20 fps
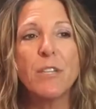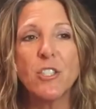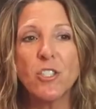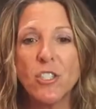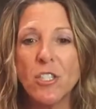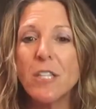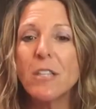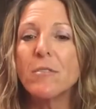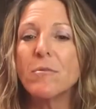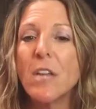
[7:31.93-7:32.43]
but
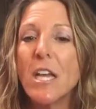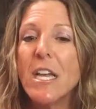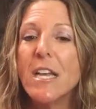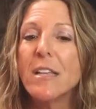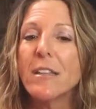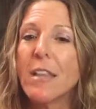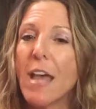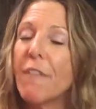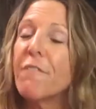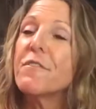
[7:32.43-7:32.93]
she
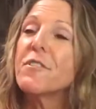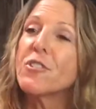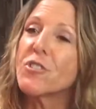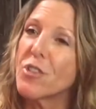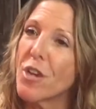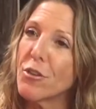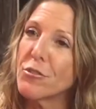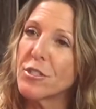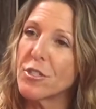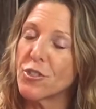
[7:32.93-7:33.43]
left the
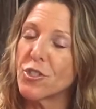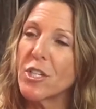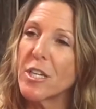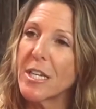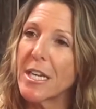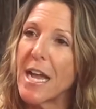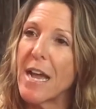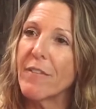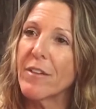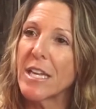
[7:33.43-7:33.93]
show so she
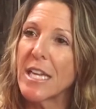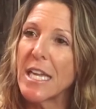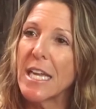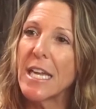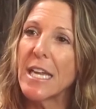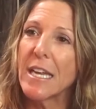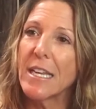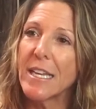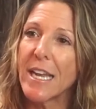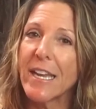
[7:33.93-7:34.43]
could have a
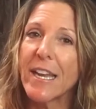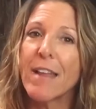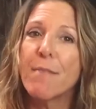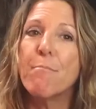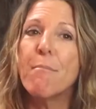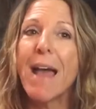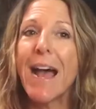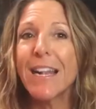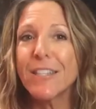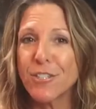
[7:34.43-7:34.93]
kid, and I
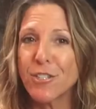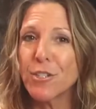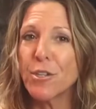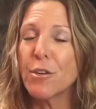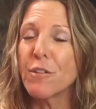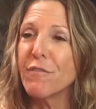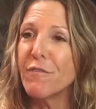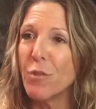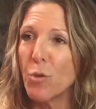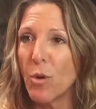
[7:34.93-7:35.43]
matched
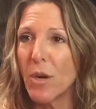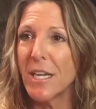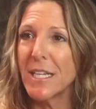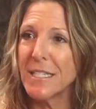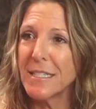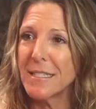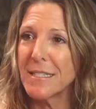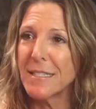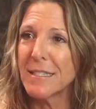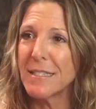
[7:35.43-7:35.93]
her
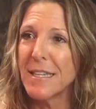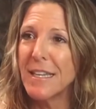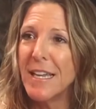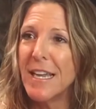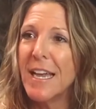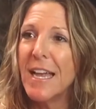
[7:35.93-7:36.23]
voice,